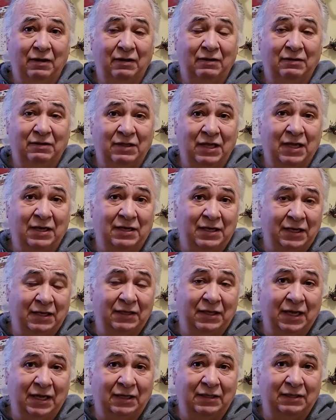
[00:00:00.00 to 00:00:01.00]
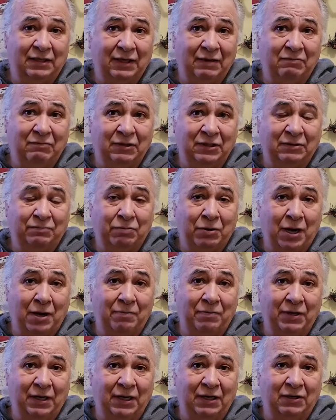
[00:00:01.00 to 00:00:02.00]
thinking that it was
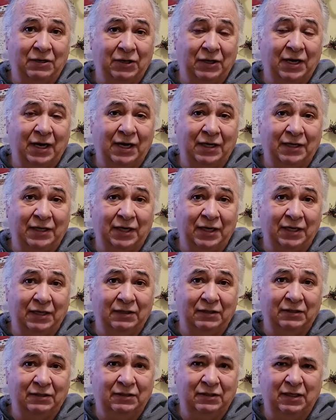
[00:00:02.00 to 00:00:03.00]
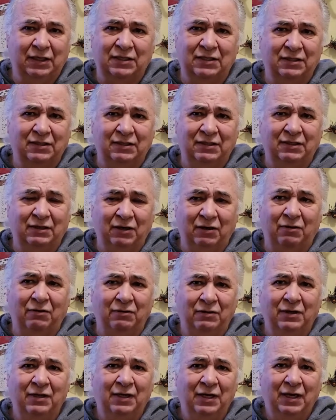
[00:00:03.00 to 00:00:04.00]
probably a good idea. Just,
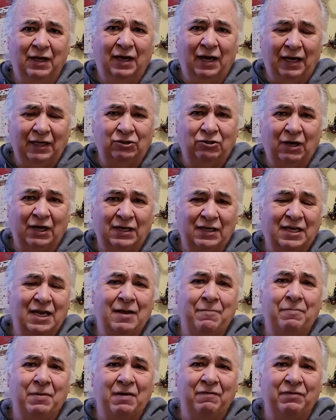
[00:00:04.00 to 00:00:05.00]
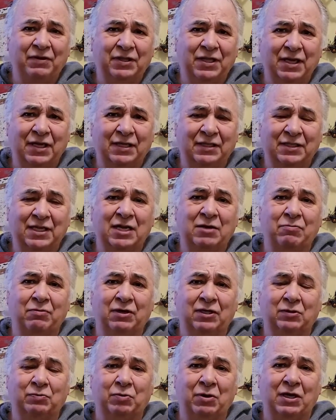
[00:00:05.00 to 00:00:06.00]
I tried to keep everything as equal
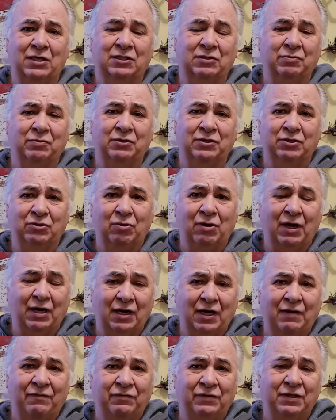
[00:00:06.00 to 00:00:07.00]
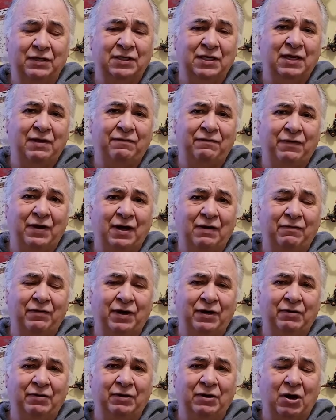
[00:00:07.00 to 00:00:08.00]
as possible, so I left the
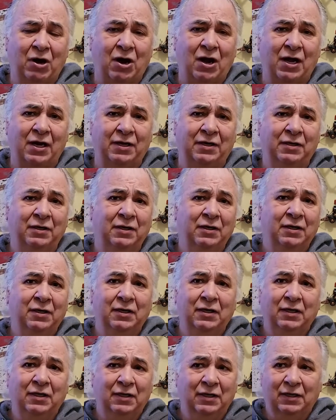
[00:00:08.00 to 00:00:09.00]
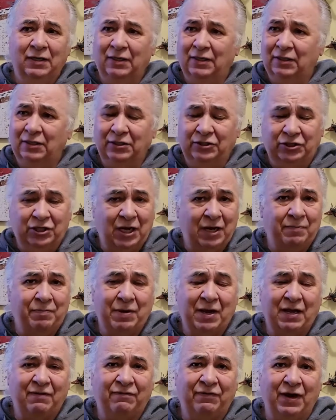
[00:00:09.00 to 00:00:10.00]
D500 on
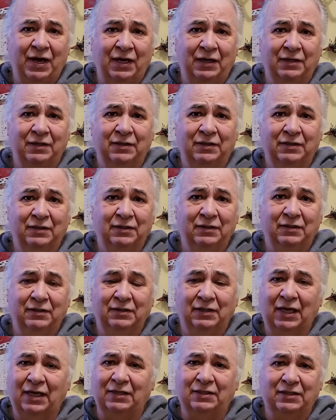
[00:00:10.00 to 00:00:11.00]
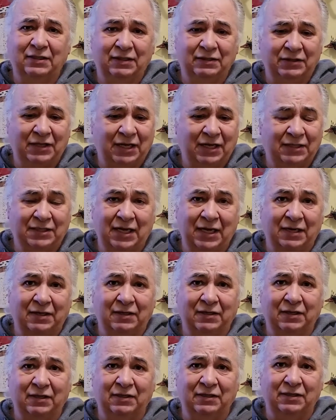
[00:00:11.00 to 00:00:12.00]
JPEG fine. That's it.
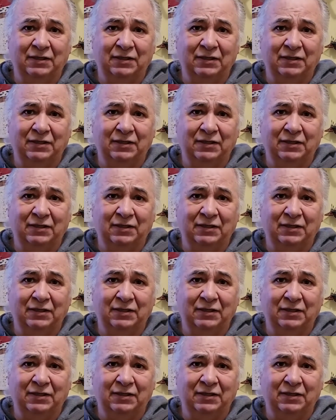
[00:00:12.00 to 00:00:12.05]
There's